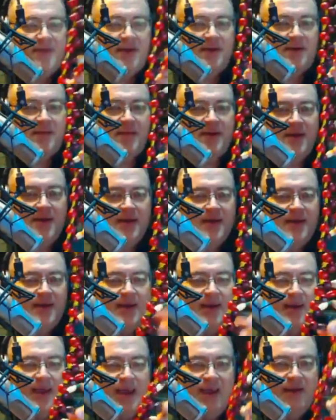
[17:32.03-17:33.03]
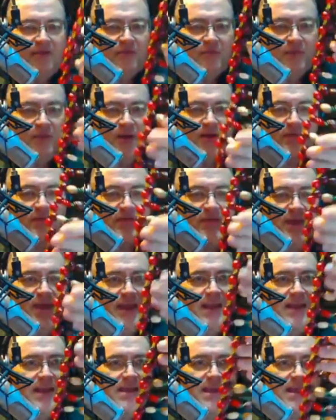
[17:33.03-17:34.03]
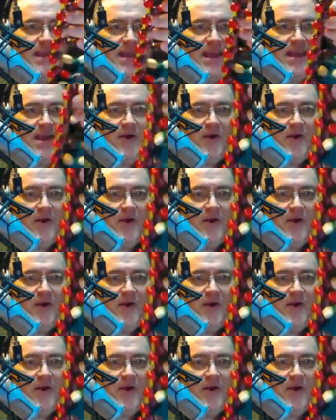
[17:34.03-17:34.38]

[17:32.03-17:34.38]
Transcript: none of them. Everything